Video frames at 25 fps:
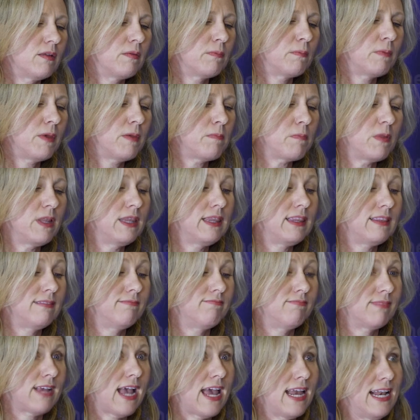people
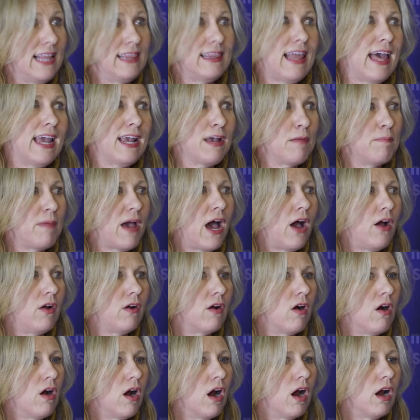kind of like about
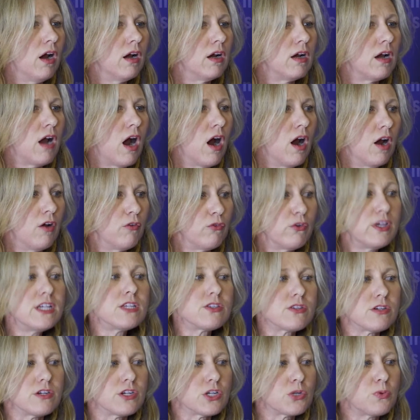our
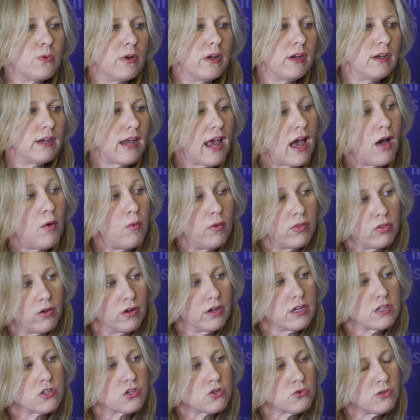research. Now with our
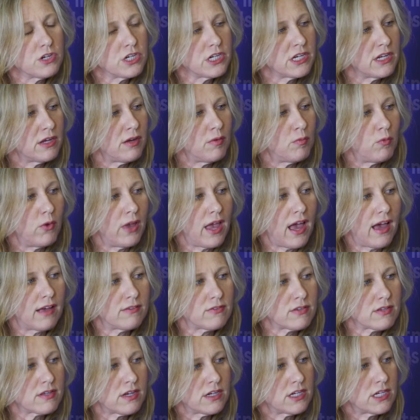consortium, we have
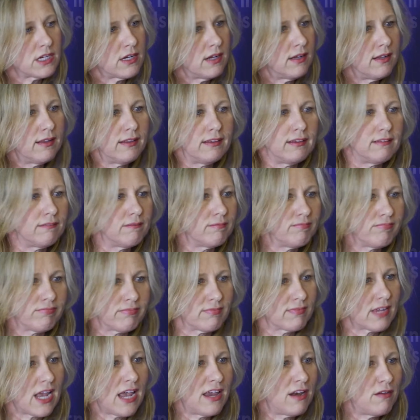such a
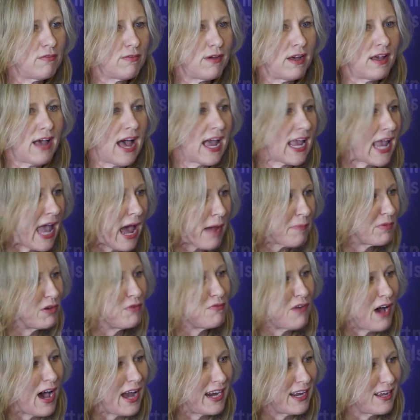kind of a captive
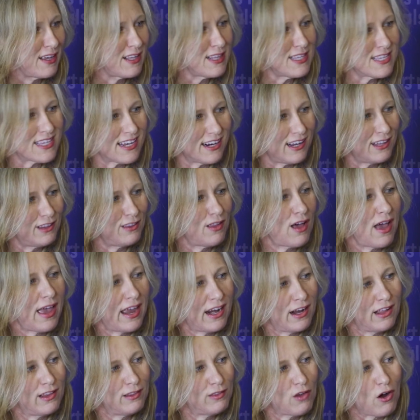audience,
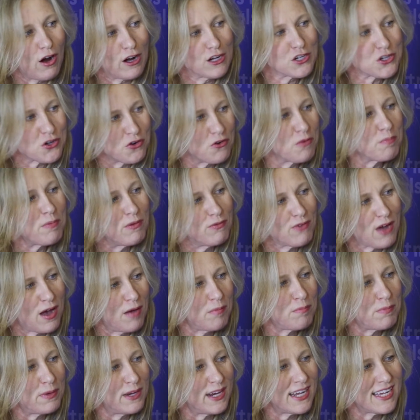and a large group of
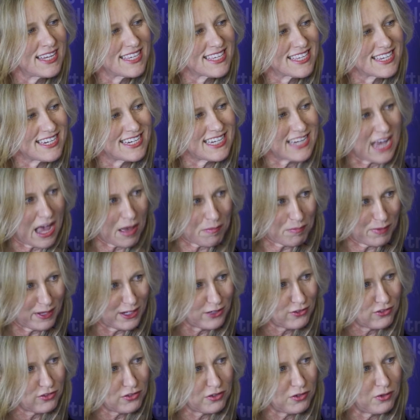companies to tap
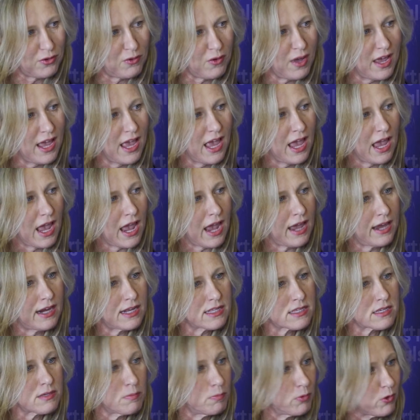into, and
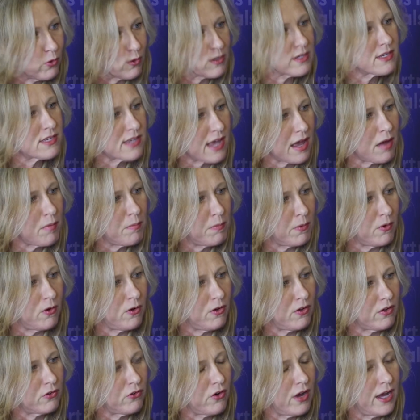it's a pure
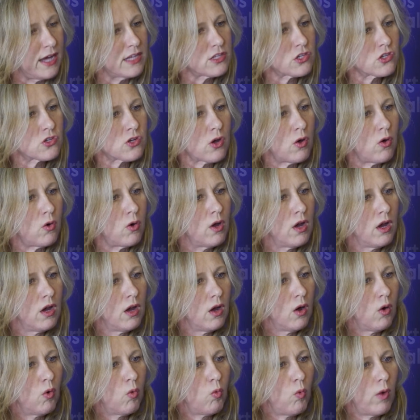sample, right? So
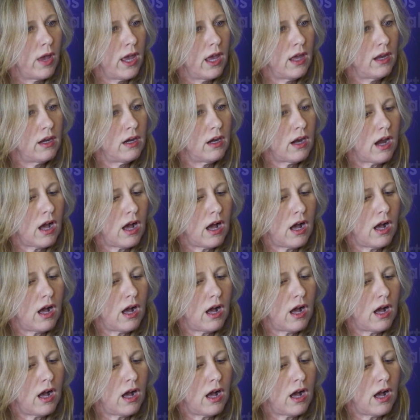when